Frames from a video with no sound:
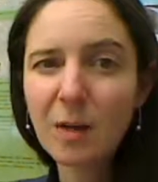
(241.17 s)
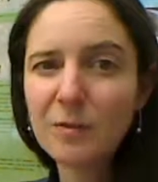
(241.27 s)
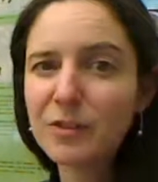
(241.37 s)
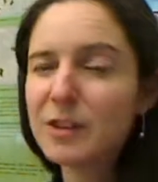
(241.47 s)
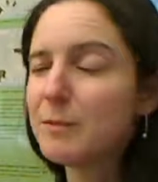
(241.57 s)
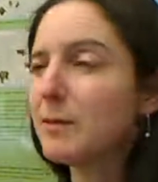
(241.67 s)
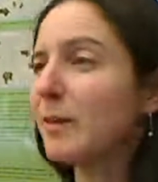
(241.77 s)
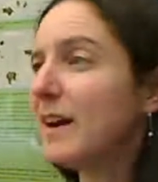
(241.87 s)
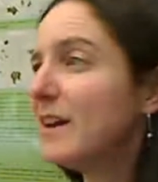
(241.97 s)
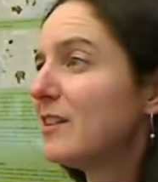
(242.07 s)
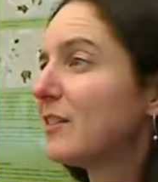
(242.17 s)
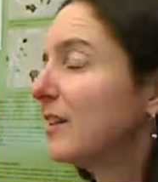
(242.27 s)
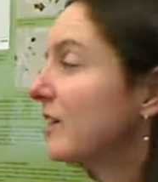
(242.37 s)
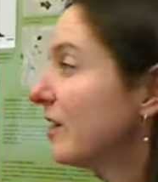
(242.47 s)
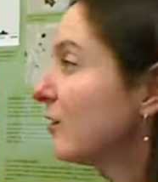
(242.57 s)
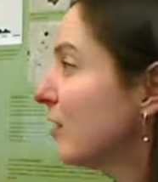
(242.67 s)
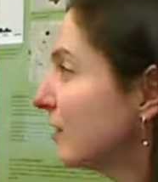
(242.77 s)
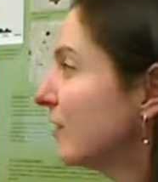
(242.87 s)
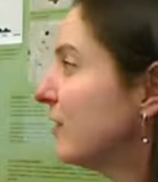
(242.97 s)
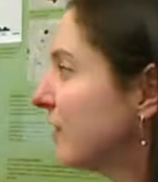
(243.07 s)
Just keep in mind, it's going to take
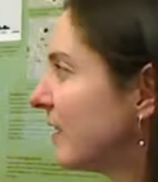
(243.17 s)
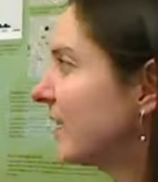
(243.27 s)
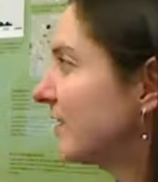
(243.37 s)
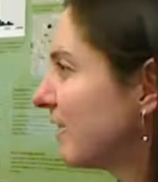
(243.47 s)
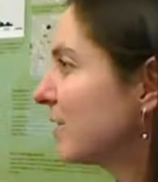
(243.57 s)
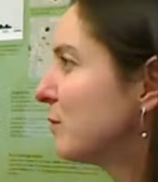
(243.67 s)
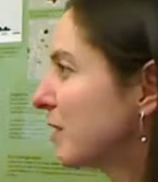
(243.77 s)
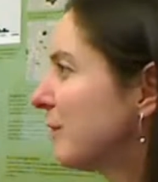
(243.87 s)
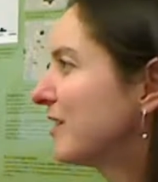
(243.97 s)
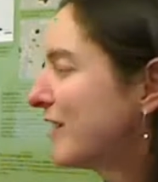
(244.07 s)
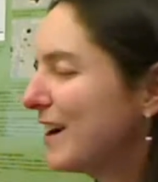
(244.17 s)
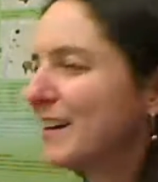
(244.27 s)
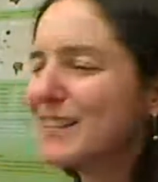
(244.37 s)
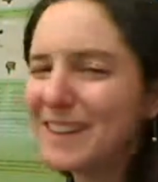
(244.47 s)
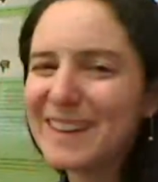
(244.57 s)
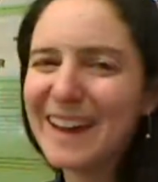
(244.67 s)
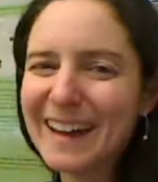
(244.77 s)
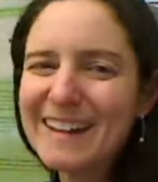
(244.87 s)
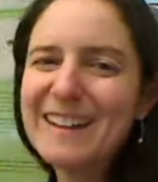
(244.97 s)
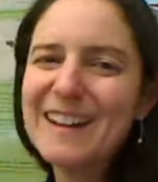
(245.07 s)
longer than you think. I can pretty much guarantee that.
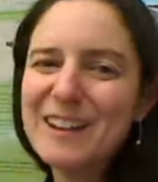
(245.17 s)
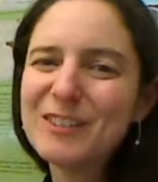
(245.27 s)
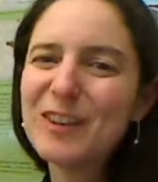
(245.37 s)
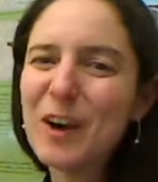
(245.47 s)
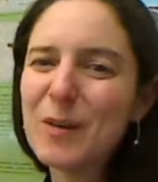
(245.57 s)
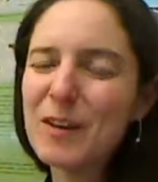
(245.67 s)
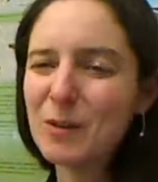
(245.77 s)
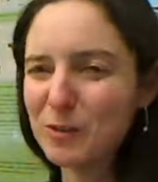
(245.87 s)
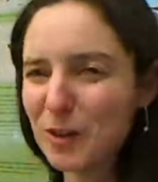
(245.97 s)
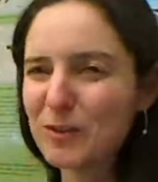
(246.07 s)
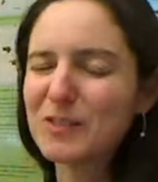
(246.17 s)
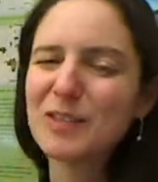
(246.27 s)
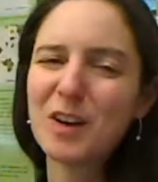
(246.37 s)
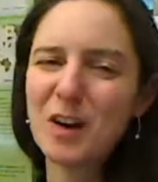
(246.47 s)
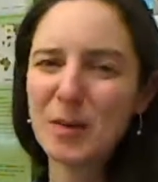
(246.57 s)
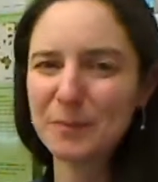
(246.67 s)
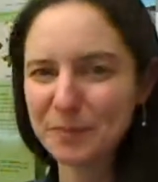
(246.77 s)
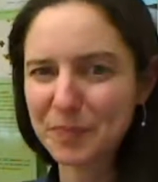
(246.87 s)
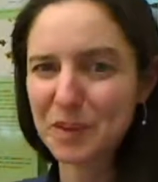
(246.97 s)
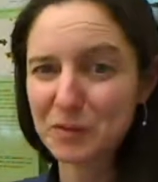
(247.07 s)
So,
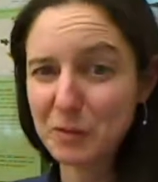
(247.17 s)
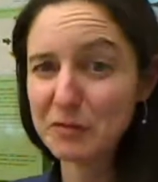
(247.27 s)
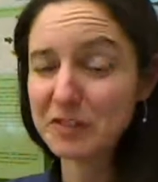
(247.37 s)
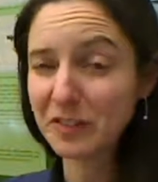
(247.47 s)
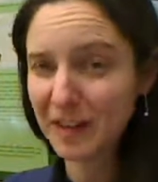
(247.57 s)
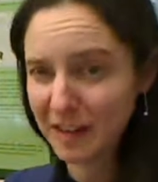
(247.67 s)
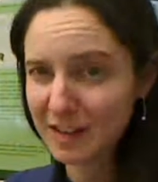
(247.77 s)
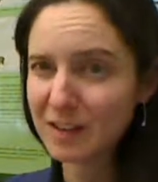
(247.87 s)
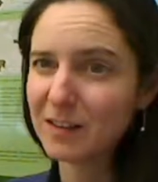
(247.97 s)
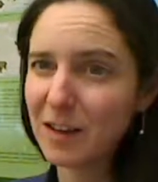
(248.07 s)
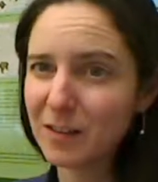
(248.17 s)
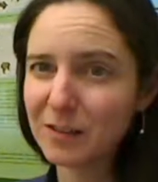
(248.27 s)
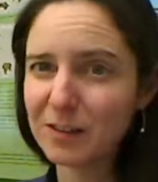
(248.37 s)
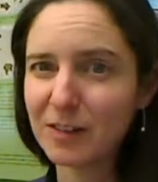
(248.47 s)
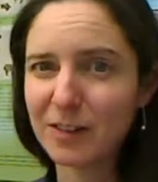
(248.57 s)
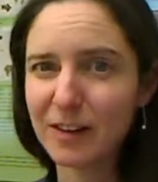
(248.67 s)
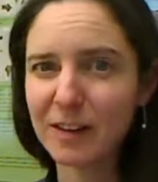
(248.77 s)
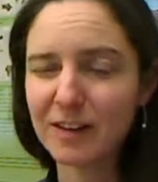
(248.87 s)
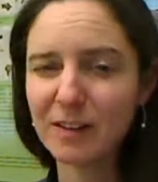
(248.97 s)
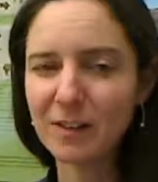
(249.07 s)
don't delay, and certainly try
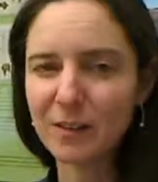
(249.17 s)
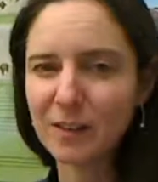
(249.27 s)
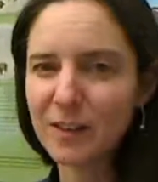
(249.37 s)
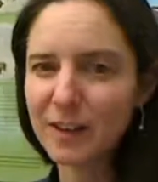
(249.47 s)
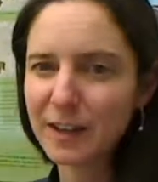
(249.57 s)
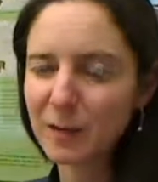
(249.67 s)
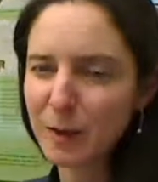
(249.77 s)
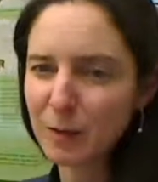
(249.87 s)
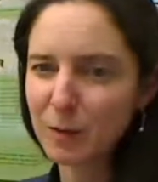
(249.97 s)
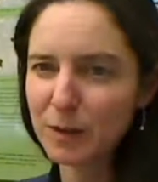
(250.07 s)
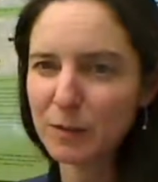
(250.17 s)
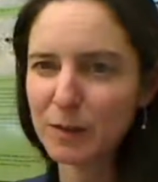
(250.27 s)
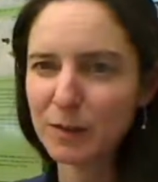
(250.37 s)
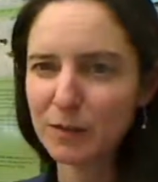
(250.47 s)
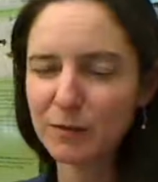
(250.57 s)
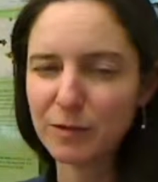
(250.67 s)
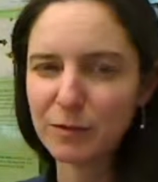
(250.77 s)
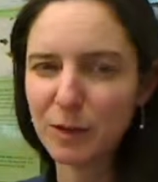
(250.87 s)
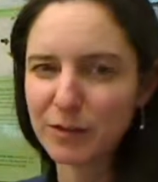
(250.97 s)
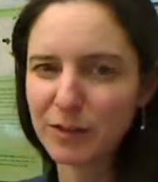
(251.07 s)
to start thinking about what you want to do for your
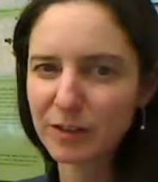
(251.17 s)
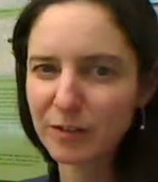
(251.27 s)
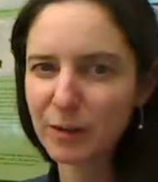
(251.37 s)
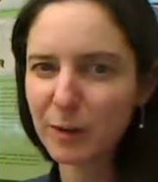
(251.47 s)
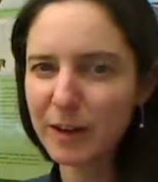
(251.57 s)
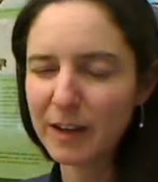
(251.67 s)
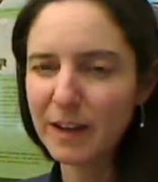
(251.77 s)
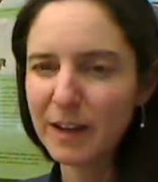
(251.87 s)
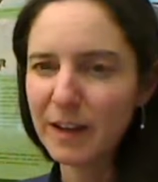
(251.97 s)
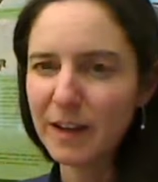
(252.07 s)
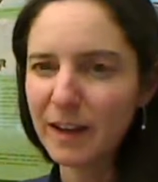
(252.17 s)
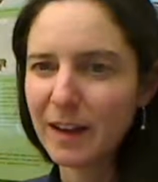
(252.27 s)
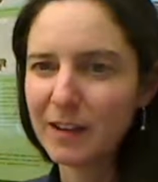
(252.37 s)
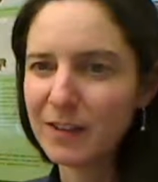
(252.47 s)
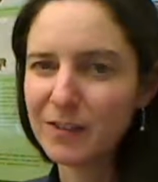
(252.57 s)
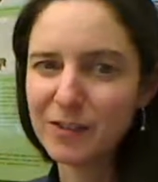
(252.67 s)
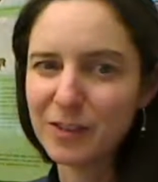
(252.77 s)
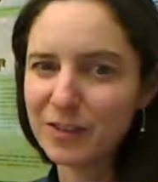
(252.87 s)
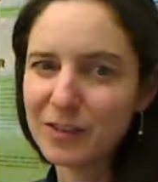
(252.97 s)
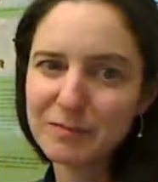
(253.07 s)
project right away. And it's
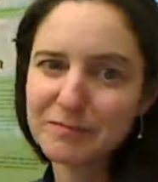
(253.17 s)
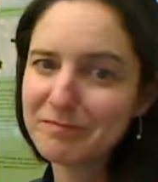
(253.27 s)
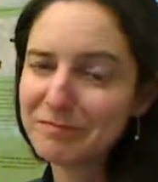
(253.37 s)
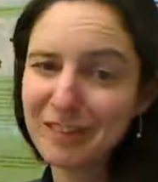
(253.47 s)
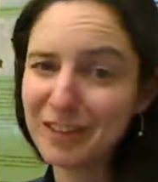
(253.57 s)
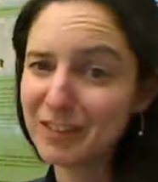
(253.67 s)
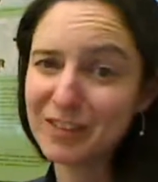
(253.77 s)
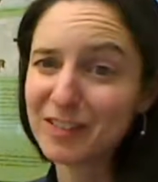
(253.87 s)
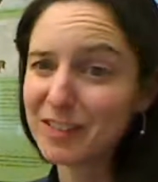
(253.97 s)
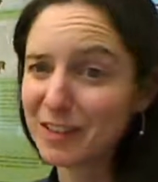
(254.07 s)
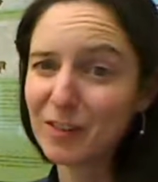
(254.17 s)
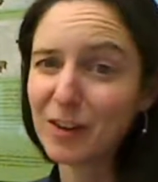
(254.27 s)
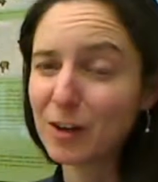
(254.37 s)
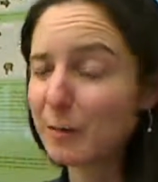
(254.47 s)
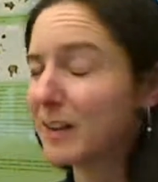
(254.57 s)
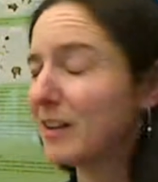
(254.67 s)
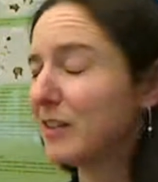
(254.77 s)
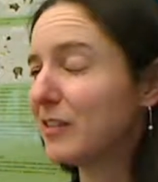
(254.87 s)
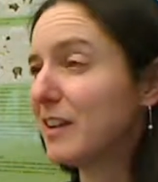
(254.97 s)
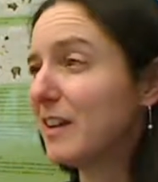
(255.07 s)
just going to take longer,
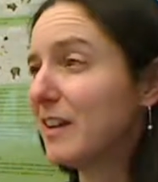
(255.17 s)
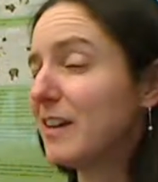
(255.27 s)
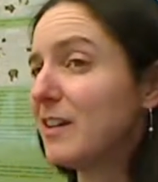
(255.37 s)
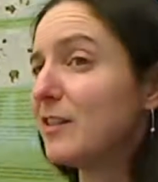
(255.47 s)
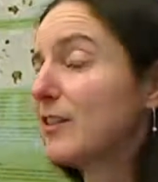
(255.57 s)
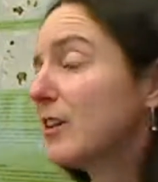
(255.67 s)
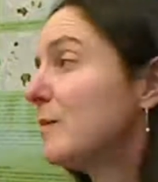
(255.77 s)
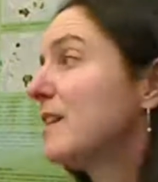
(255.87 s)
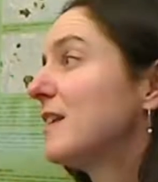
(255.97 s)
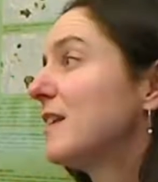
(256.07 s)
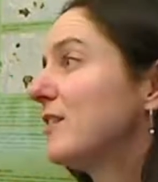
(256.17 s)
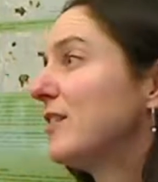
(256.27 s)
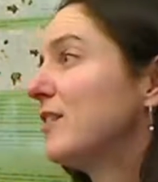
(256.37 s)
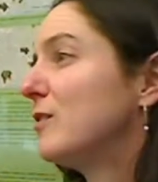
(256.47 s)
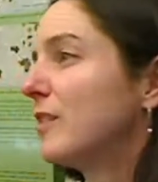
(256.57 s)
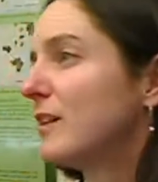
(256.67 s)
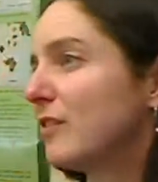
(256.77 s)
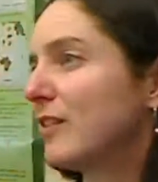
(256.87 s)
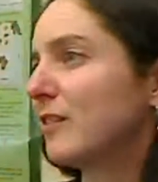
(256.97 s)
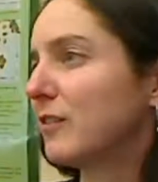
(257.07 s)
because there's going to be things that you think
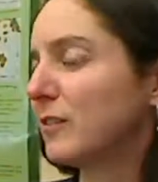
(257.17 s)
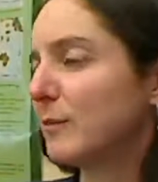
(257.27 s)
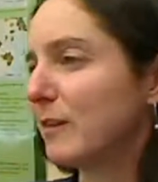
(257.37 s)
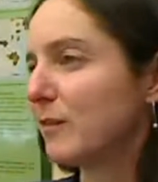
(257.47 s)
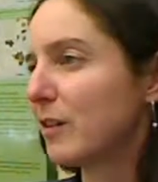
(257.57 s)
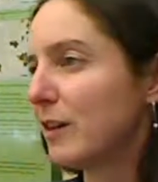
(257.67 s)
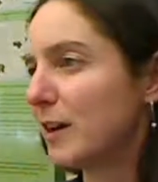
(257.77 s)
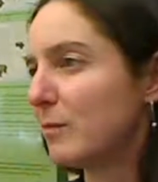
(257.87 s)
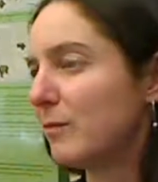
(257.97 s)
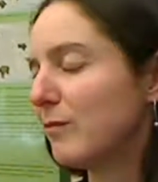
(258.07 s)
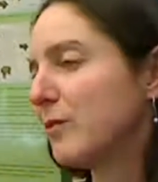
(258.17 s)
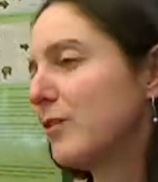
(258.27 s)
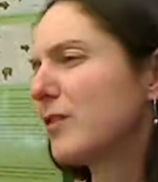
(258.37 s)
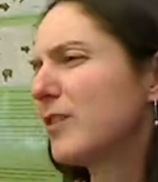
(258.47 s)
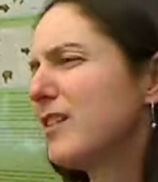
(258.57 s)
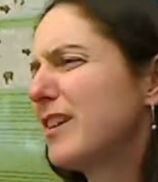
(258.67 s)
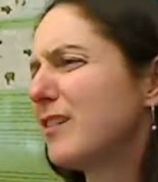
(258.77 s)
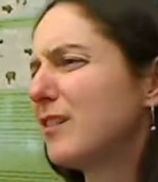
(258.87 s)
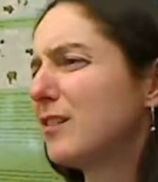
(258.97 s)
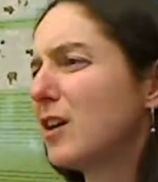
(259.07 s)
should take a certain amount of time. First, they're going to take
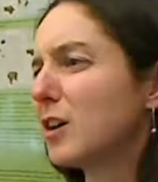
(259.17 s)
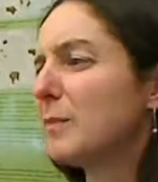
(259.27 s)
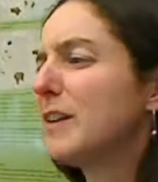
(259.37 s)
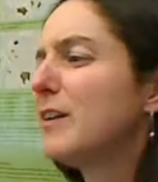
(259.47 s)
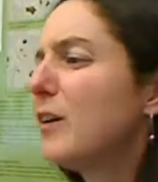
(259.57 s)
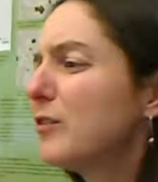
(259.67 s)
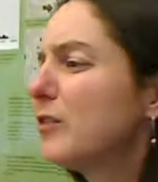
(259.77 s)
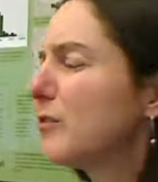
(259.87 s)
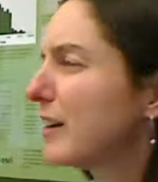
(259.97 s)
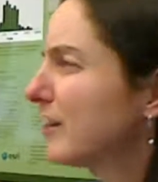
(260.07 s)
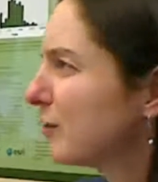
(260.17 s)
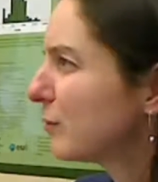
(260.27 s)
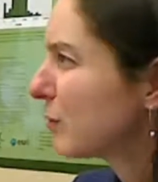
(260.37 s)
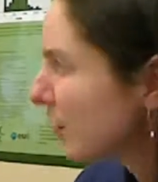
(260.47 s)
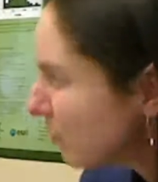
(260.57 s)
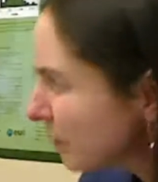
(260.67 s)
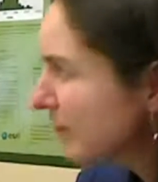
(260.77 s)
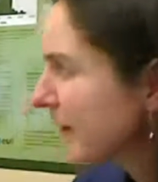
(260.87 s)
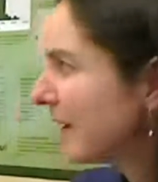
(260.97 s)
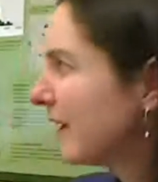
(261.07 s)
a little longer, but then also you run into a
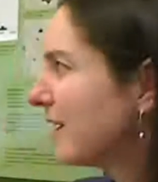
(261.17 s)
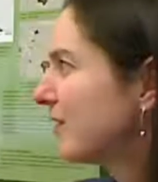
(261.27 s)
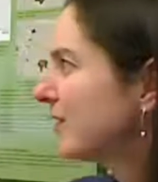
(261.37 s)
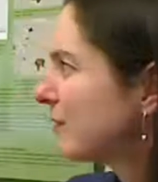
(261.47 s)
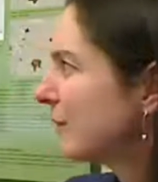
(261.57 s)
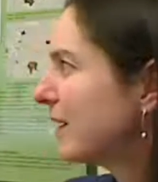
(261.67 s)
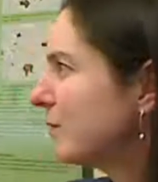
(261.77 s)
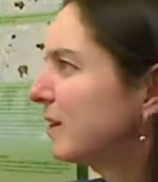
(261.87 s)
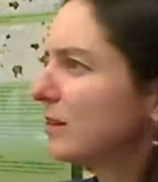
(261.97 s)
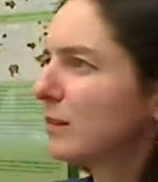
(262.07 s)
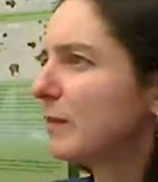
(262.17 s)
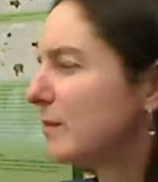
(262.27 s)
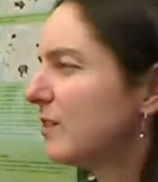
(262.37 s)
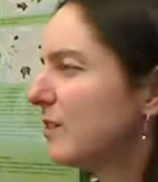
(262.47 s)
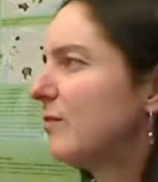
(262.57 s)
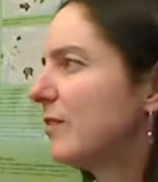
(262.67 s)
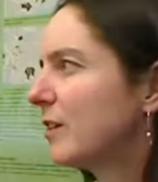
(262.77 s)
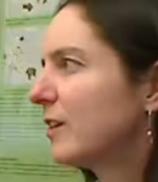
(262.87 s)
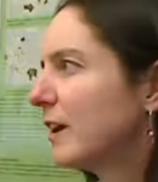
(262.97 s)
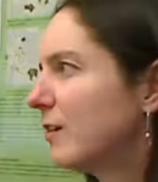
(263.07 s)
problem, and it might be a little bit to
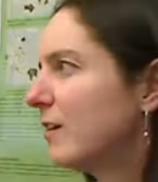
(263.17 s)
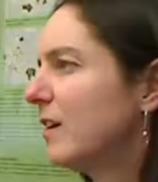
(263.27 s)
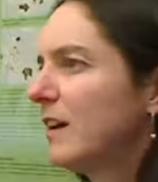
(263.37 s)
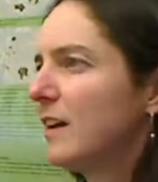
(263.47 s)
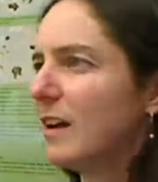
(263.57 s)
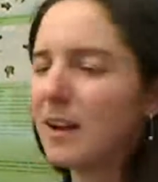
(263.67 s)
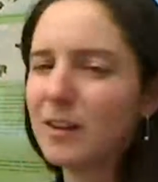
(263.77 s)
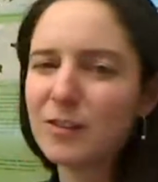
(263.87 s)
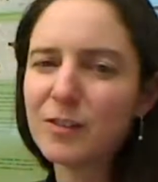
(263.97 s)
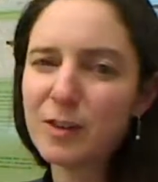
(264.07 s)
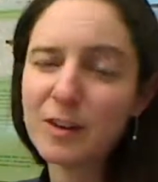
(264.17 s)
figure it out. And so